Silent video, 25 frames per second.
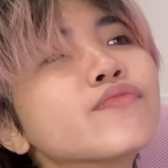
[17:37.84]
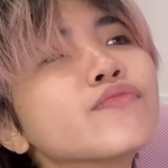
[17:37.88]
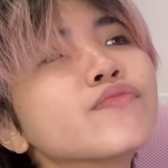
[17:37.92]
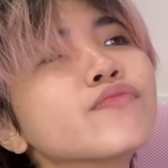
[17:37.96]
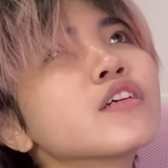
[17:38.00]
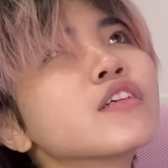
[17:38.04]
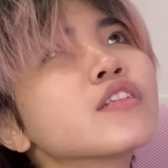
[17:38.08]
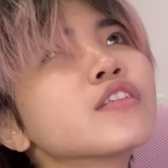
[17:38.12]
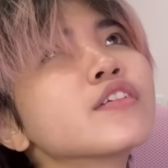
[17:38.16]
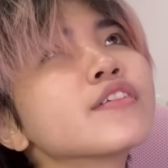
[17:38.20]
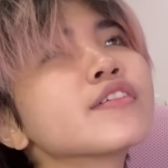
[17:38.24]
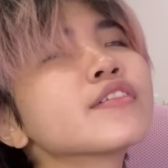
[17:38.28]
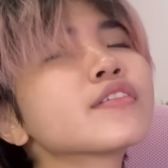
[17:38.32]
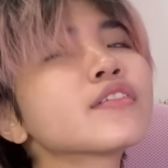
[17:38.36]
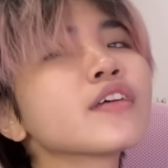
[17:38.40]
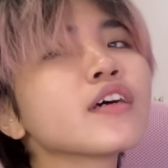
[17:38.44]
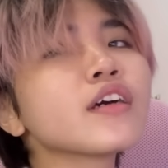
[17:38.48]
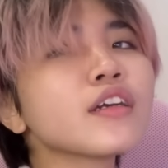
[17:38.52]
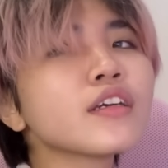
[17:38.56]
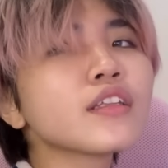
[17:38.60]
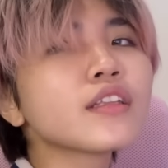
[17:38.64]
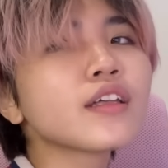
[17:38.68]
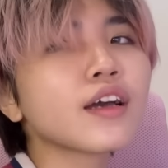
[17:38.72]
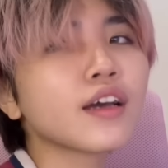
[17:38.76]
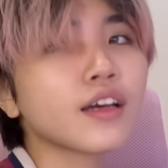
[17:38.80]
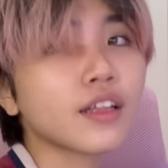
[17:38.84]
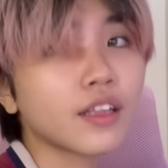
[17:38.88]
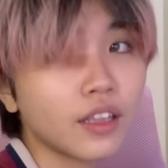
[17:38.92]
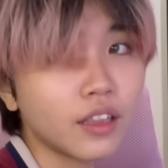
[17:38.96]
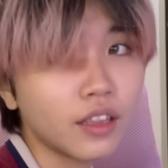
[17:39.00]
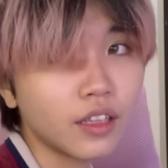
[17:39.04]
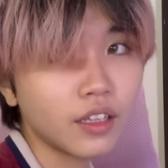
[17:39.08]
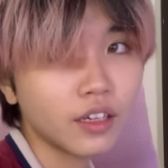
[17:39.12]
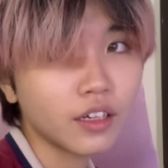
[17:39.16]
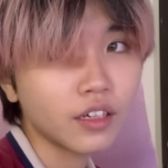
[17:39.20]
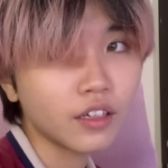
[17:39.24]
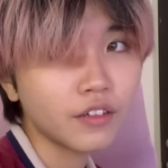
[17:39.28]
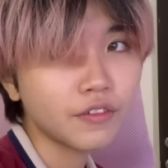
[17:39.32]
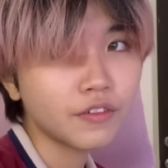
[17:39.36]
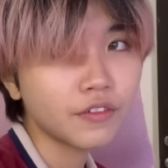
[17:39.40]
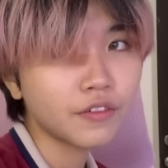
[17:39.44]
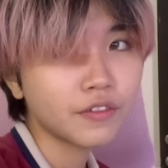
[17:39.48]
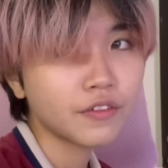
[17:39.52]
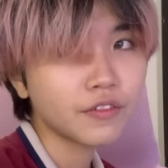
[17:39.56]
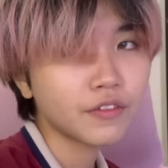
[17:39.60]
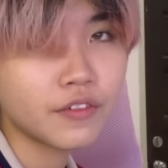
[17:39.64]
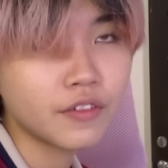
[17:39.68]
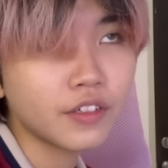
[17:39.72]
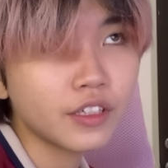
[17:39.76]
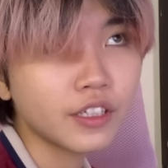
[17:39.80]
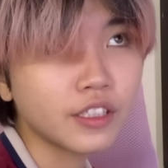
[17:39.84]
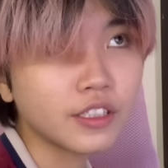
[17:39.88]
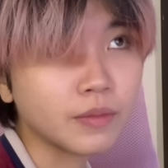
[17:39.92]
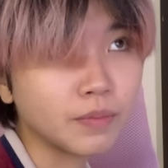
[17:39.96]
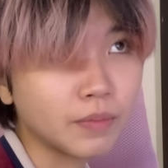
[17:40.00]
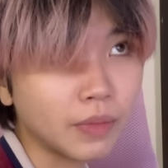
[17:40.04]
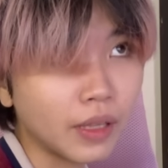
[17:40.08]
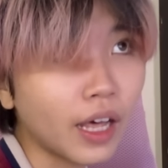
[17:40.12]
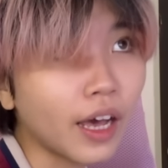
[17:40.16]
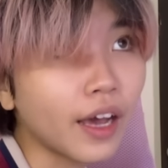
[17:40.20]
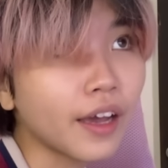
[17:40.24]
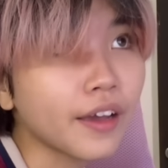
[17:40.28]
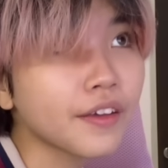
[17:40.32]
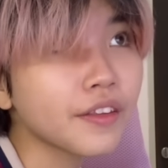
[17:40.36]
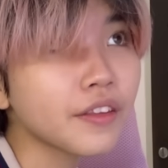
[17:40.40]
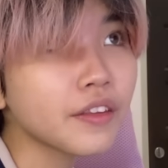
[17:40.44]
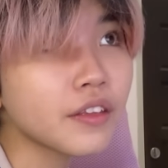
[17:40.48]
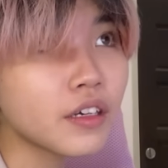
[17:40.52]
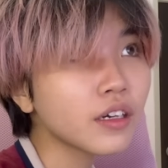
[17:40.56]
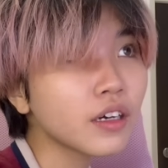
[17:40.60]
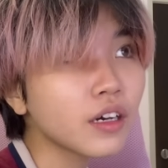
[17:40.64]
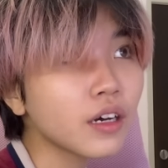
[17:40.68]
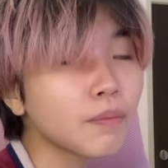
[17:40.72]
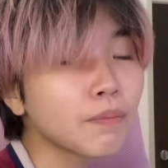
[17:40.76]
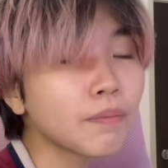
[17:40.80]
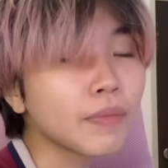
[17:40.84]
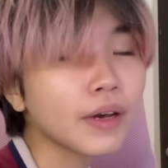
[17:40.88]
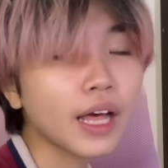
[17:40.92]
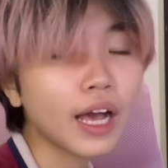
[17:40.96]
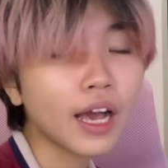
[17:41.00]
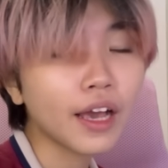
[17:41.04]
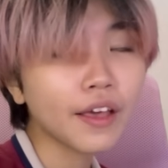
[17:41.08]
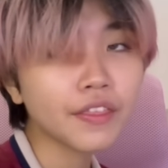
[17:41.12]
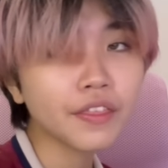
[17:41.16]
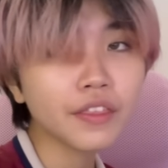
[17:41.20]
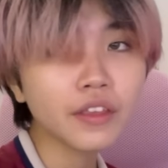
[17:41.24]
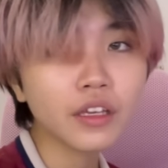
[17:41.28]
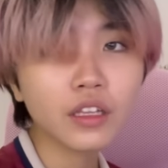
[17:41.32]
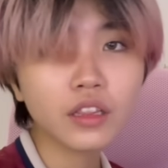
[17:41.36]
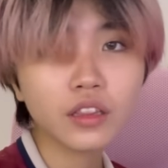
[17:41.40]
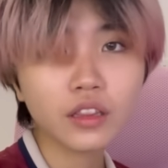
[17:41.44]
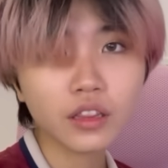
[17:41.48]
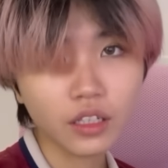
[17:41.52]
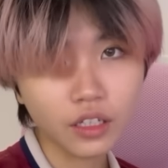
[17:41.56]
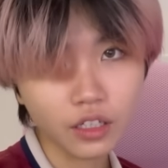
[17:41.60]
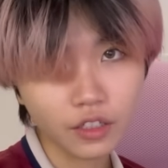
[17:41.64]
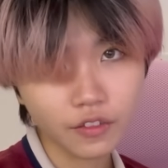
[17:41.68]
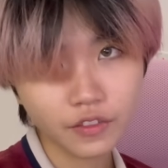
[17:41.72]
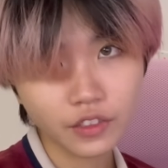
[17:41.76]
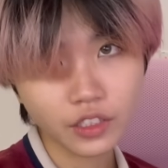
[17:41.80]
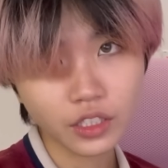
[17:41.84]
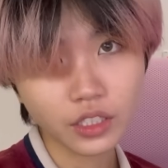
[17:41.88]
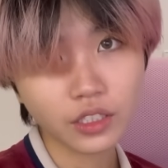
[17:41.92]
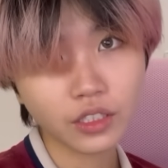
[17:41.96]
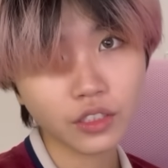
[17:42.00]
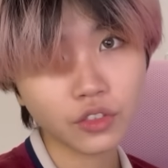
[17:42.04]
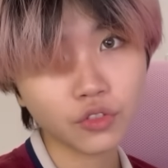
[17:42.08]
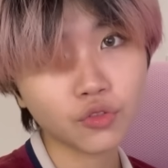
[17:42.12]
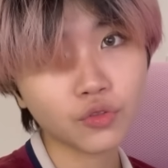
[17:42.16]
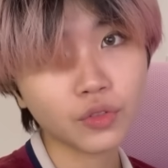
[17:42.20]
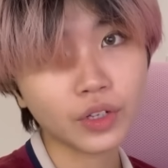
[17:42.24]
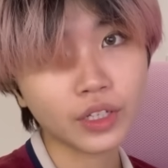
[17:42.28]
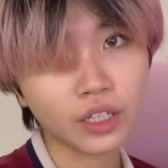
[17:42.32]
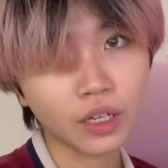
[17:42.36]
They say that love is blind, but I think love just straight